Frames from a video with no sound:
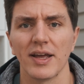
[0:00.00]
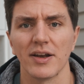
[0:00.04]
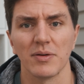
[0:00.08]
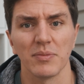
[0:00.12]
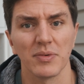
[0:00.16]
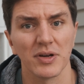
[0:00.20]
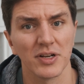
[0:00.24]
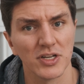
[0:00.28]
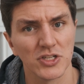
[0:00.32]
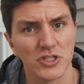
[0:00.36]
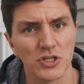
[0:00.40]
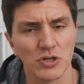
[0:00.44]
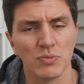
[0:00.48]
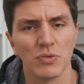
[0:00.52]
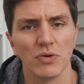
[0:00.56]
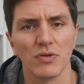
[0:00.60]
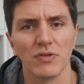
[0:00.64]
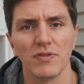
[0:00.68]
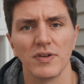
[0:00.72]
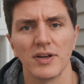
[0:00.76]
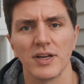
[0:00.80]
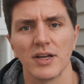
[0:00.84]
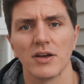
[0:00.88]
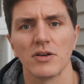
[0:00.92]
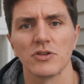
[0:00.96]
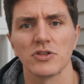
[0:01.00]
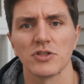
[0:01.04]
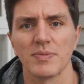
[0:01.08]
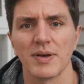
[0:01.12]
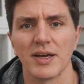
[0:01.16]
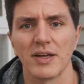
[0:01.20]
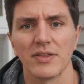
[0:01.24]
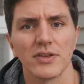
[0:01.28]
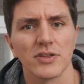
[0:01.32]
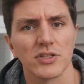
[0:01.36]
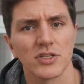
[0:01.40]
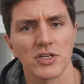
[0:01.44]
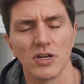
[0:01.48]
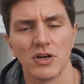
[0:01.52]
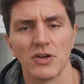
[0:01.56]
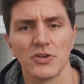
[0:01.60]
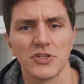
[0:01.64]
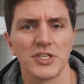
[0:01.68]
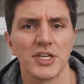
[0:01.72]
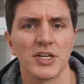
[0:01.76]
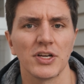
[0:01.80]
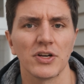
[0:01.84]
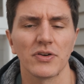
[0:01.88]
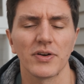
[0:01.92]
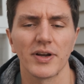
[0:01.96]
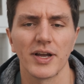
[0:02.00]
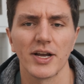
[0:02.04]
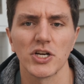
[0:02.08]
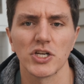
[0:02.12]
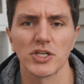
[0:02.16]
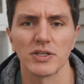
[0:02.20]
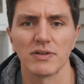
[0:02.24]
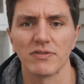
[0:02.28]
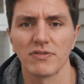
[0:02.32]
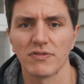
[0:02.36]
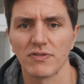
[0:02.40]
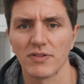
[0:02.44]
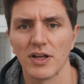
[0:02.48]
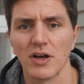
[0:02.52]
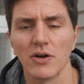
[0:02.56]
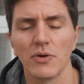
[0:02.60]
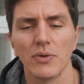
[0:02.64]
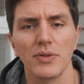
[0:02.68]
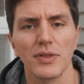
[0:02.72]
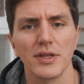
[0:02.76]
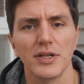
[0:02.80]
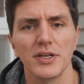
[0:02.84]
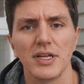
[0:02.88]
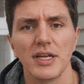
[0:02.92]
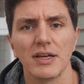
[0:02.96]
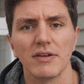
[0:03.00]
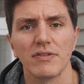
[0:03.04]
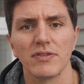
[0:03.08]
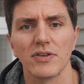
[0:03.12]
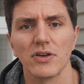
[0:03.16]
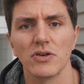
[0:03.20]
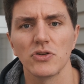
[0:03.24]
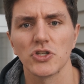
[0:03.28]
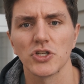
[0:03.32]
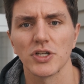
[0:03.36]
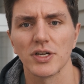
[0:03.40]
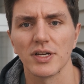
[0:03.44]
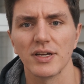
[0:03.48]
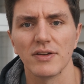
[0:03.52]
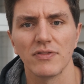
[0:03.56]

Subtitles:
and I'm going to do more videos about this content creation flow in the near future,